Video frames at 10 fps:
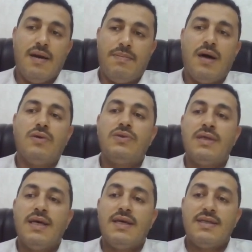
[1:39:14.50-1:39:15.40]
about
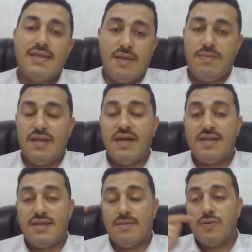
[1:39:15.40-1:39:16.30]
stapled
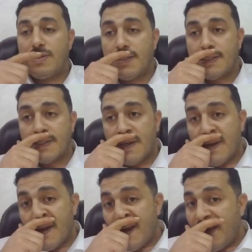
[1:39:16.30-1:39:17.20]
anastomosis.
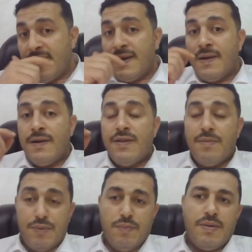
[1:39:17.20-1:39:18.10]
The
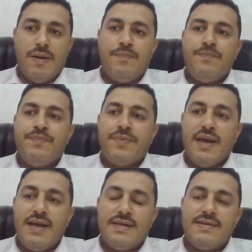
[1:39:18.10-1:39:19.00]
problem
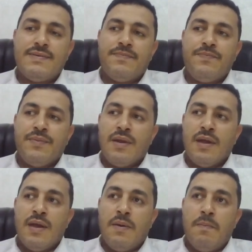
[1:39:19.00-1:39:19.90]
is
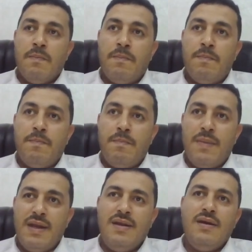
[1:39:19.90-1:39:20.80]

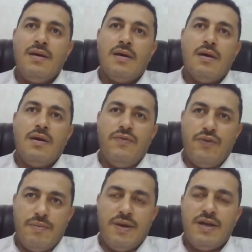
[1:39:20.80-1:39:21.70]
many
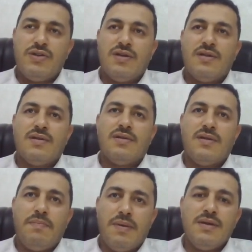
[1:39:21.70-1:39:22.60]
information
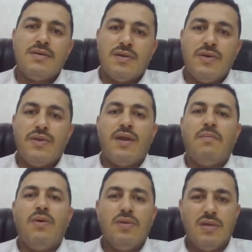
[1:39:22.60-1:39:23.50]
depends on the
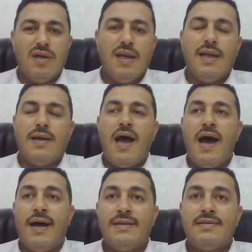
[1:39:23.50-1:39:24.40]
model
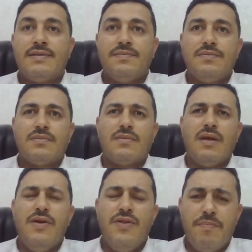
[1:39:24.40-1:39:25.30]
and
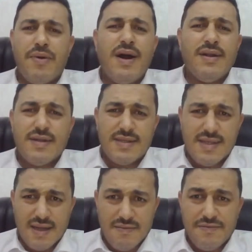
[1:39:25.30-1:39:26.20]
the brand
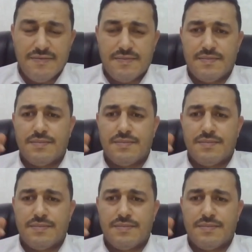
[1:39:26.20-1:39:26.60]
itself.